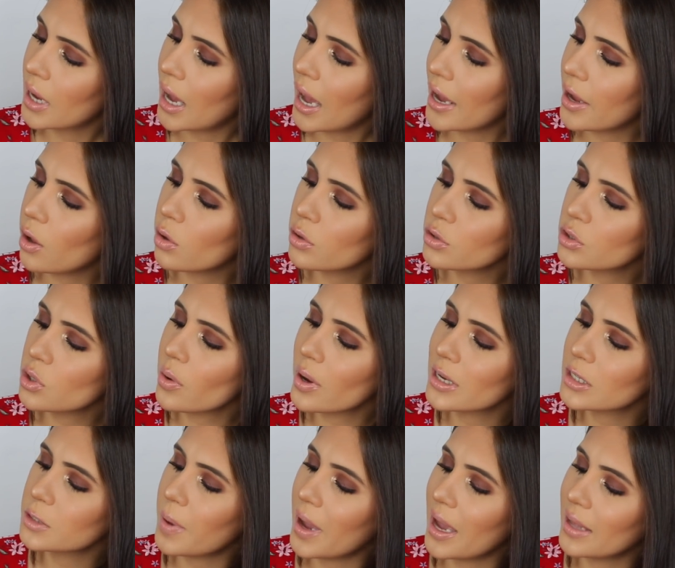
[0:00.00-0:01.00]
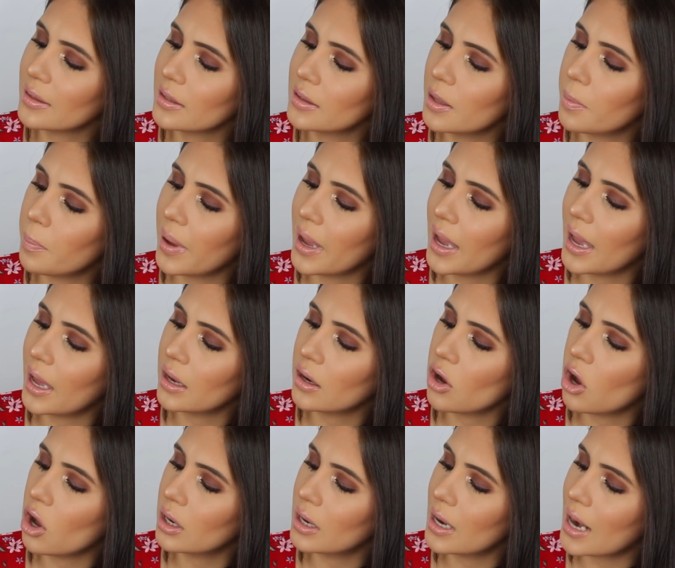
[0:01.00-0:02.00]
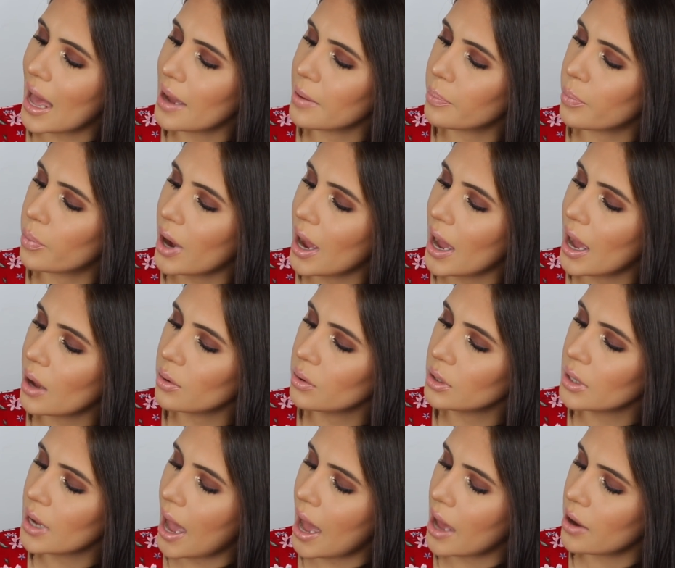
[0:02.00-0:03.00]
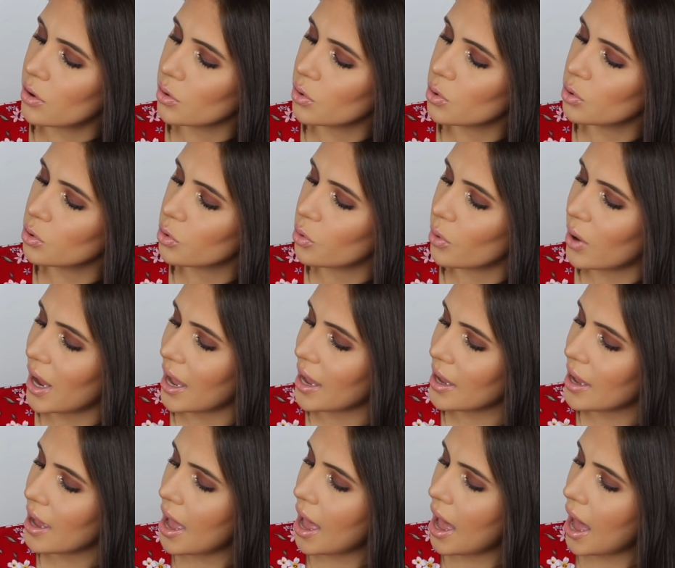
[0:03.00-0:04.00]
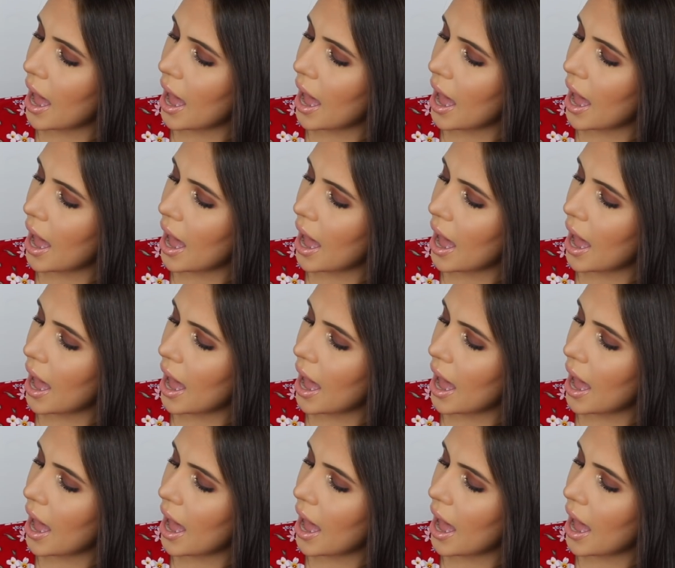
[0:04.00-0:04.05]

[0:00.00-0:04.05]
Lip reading: I also expanded the pan on Light Brown and on Cool Gray,